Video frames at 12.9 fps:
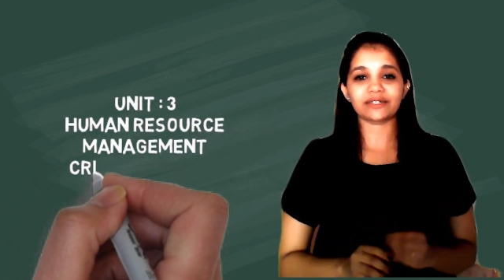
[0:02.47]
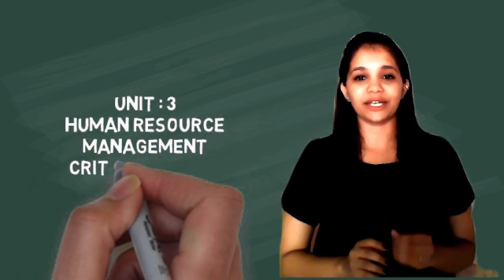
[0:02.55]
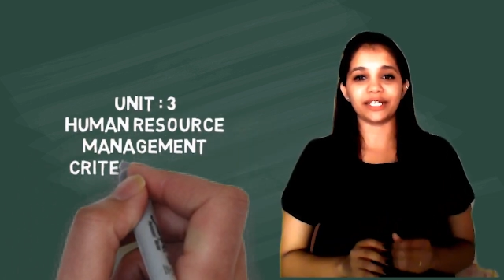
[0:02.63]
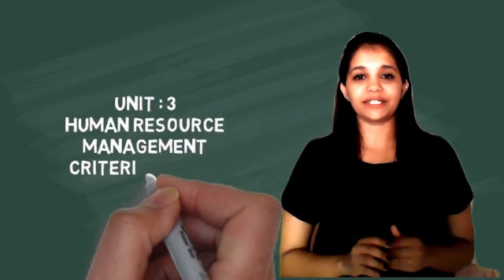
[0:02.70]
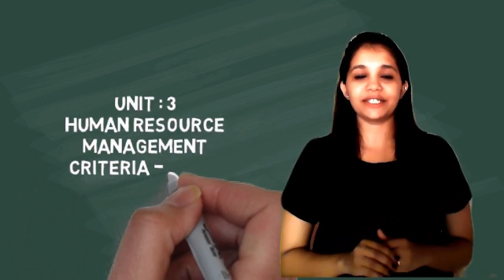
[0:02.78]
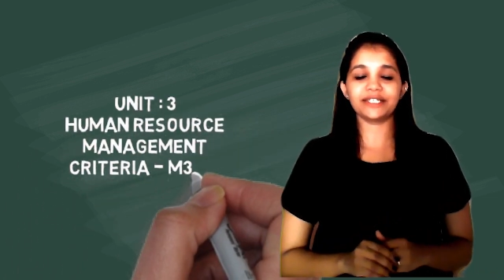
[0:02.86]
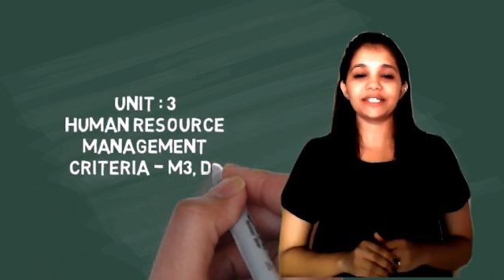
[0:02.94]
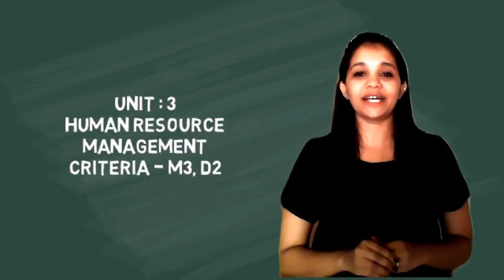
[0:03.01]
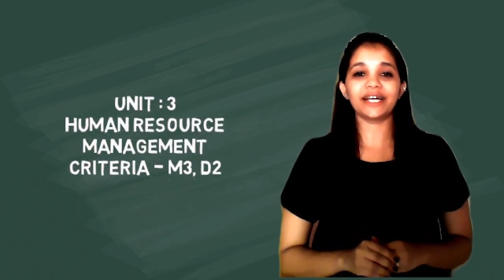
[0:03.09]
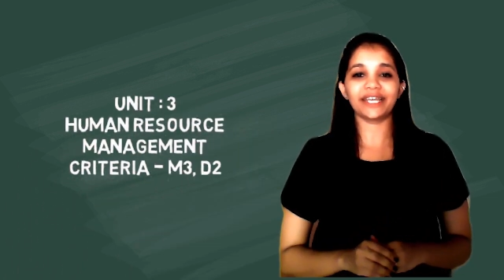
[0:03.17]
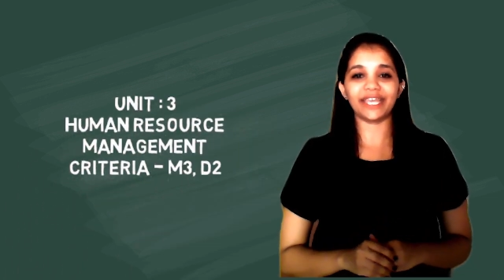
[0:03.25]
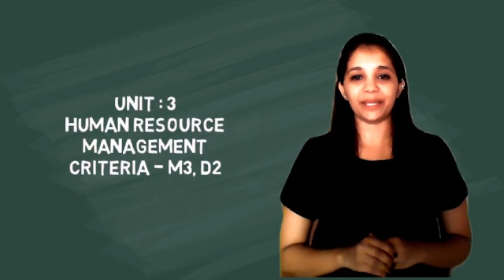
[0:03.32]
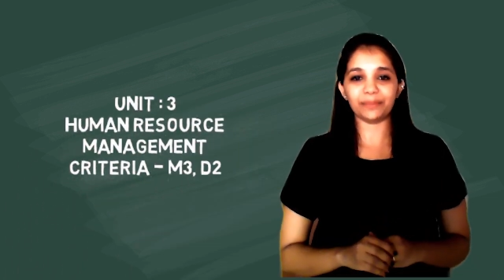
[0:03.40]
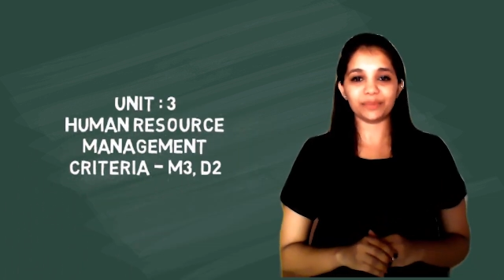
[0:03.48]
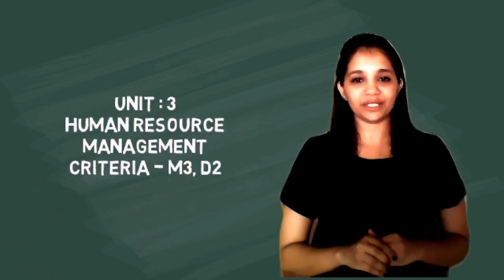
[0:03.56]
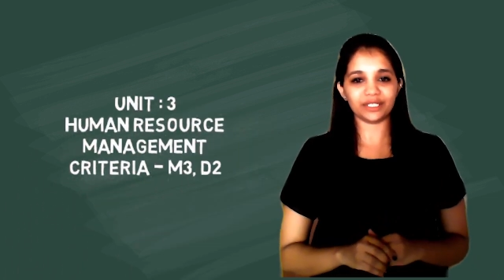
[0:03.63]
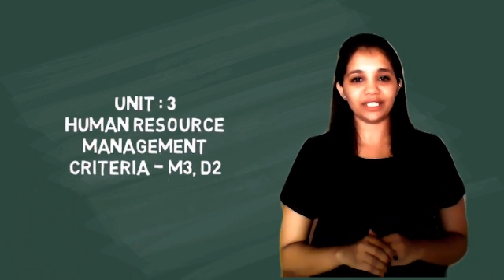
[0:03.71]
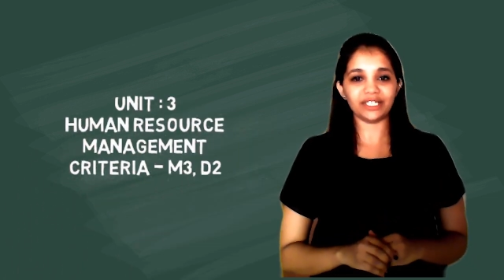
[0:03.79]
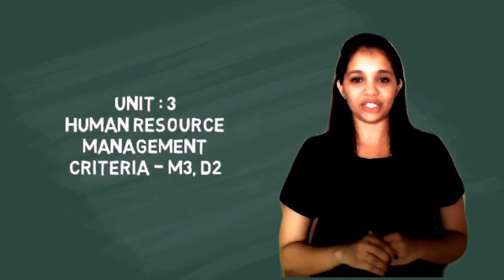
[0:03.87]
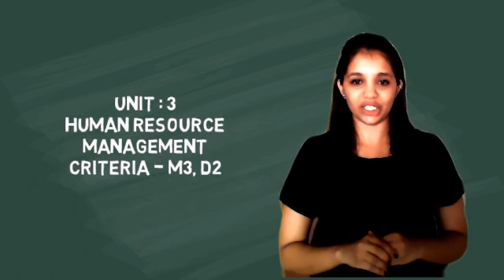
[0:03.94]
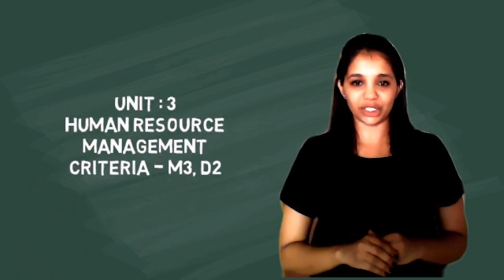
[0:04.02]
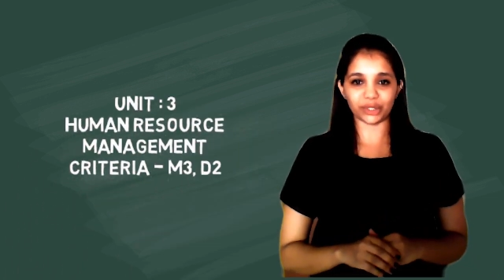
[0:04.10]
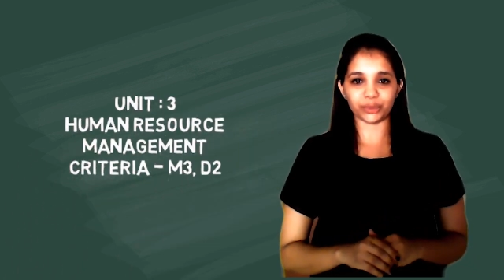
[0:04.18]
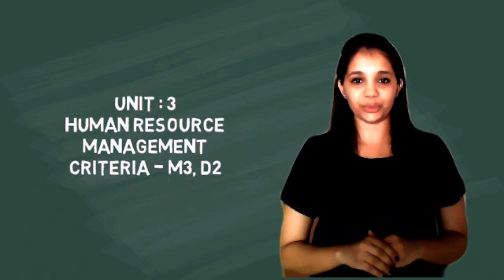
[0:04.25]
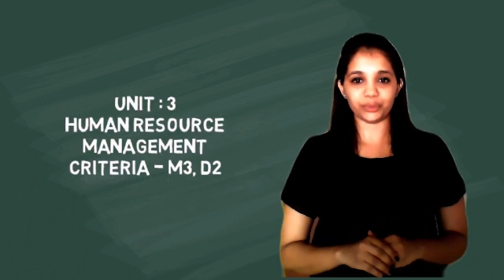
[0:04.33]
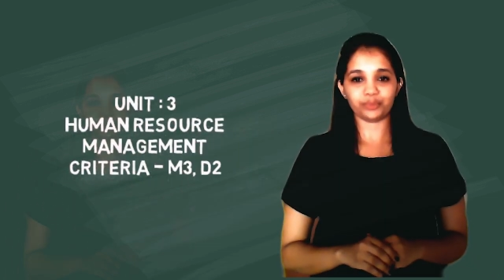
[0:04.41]
Criteria
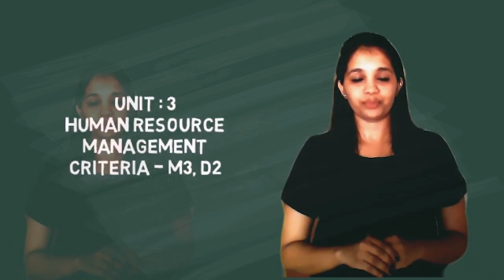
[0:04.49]
M3D2.